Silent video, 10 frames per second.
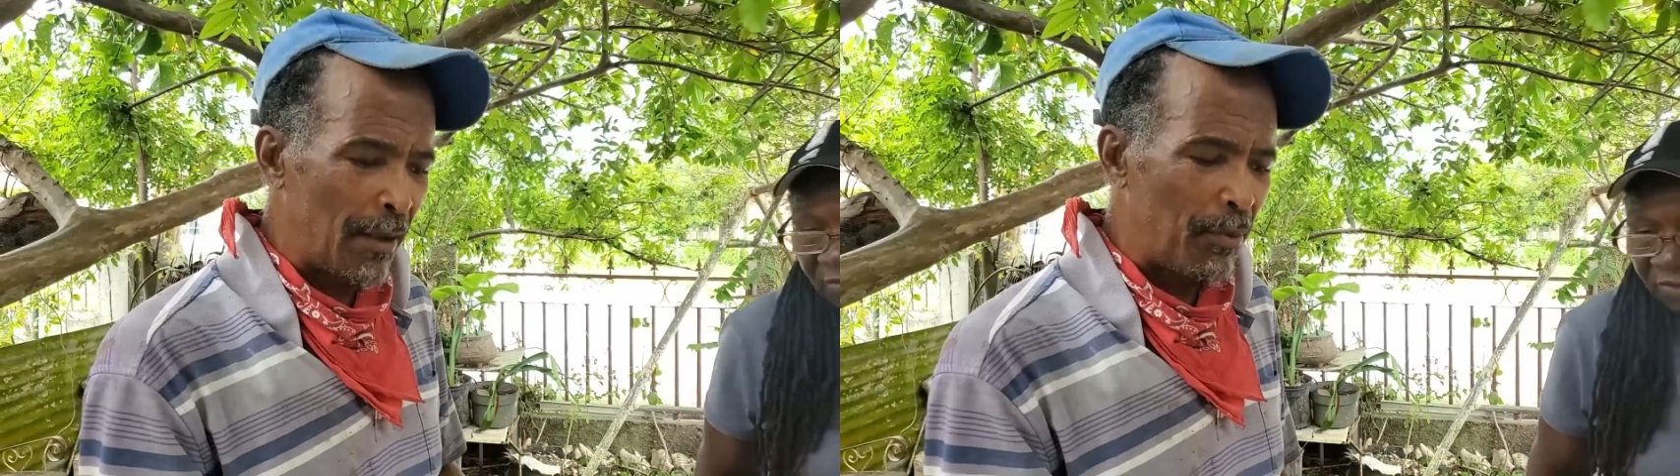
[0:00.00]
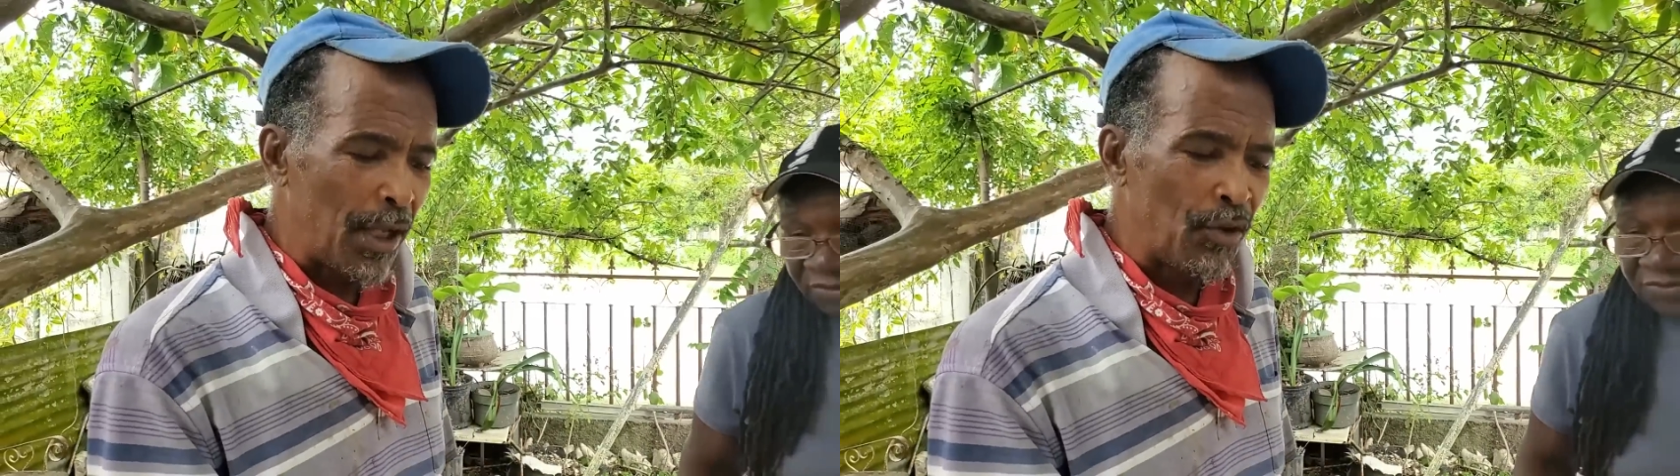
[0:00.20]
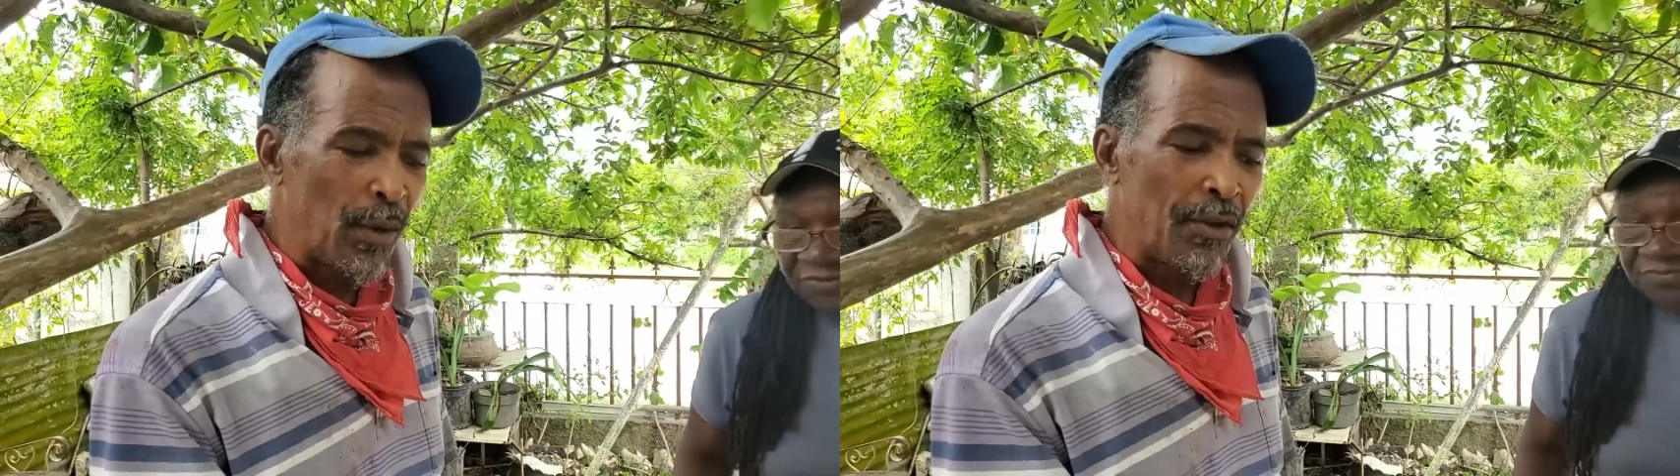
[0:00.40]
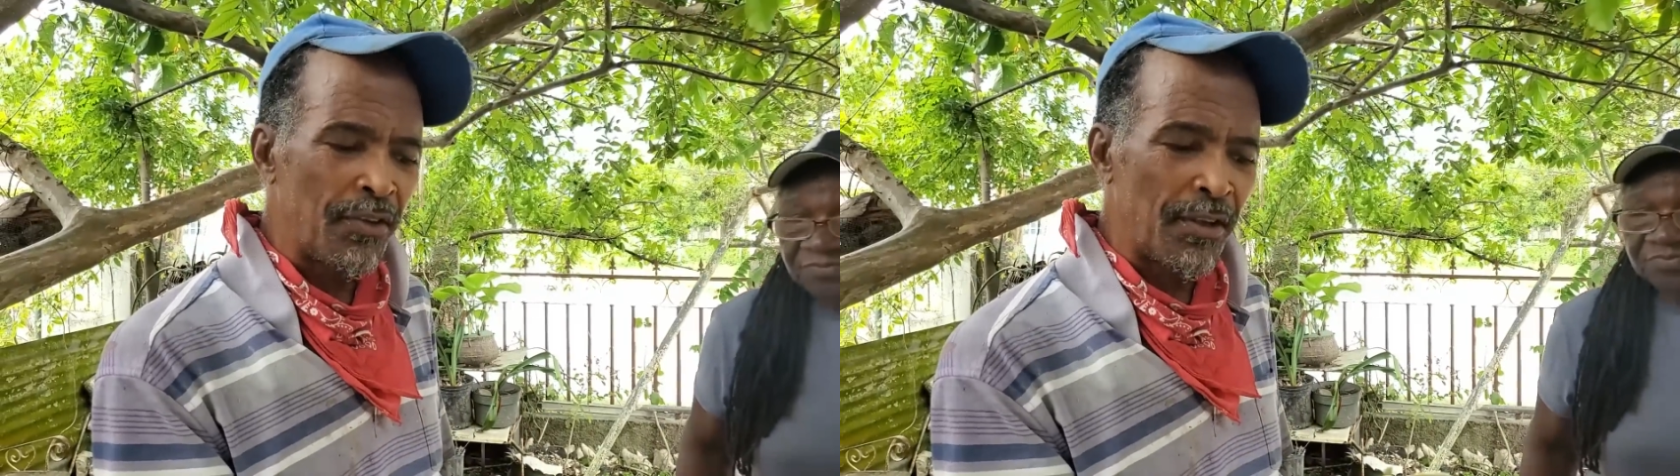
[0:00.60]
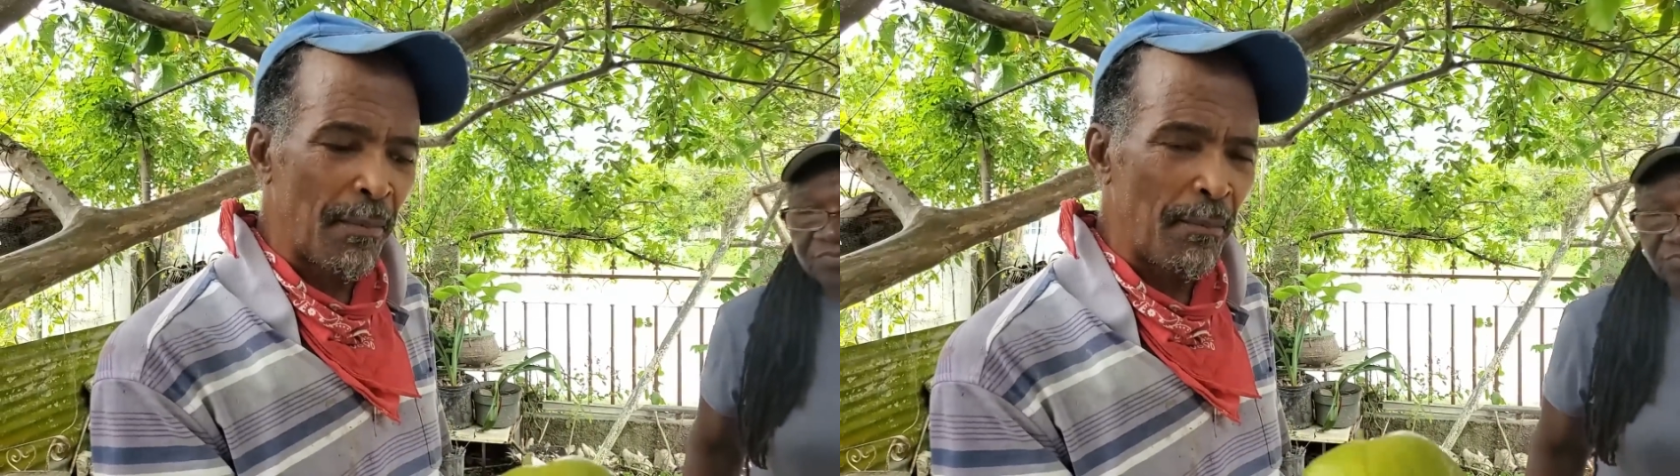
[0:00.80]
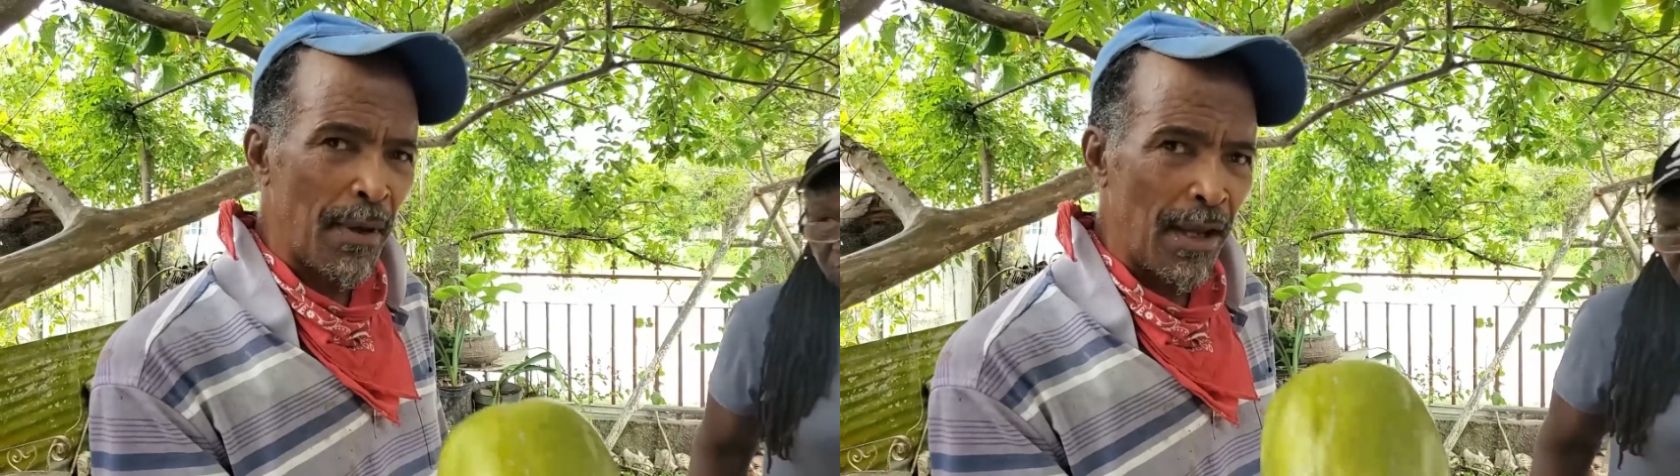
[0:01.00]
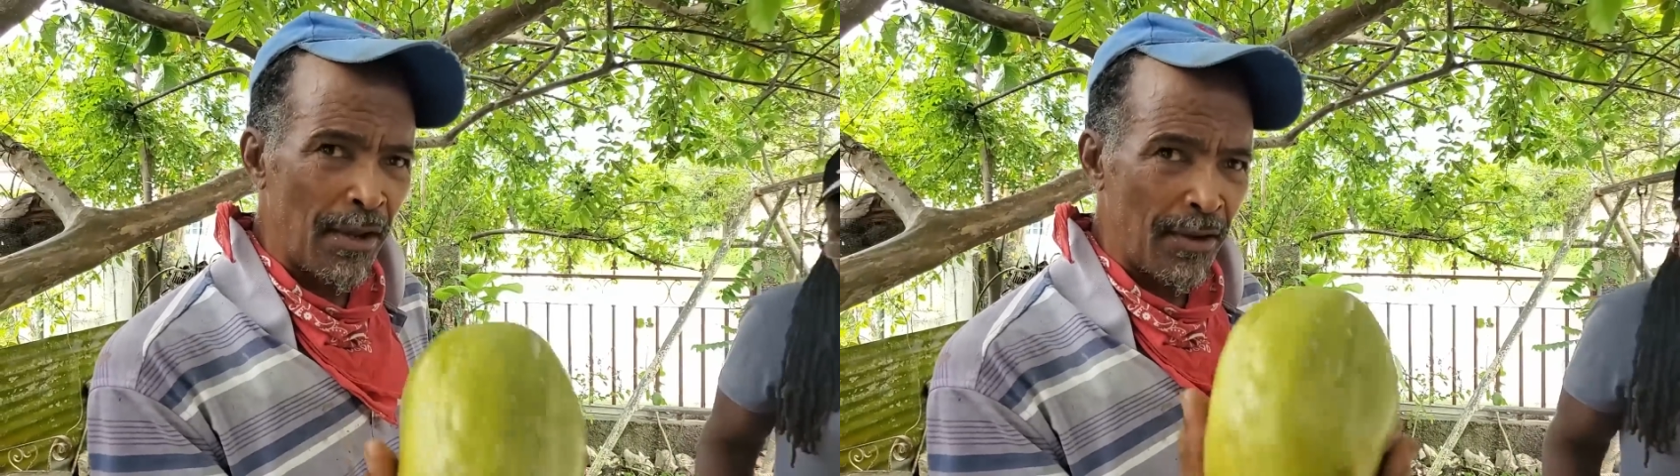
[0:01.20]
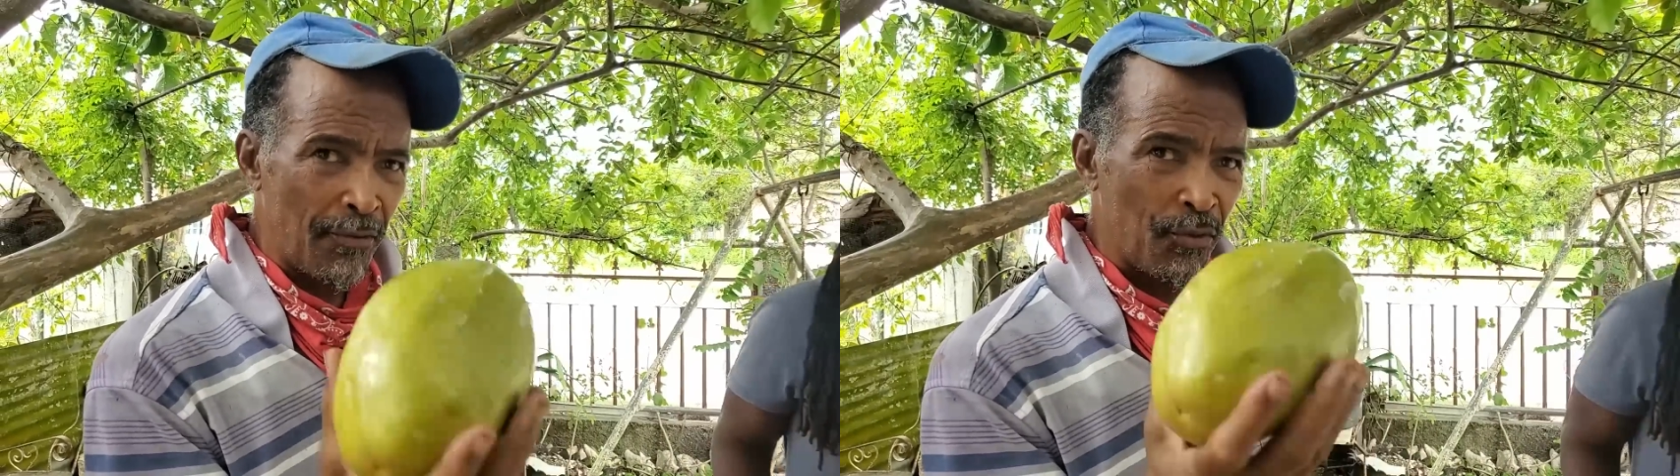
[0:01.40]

the place with this amazing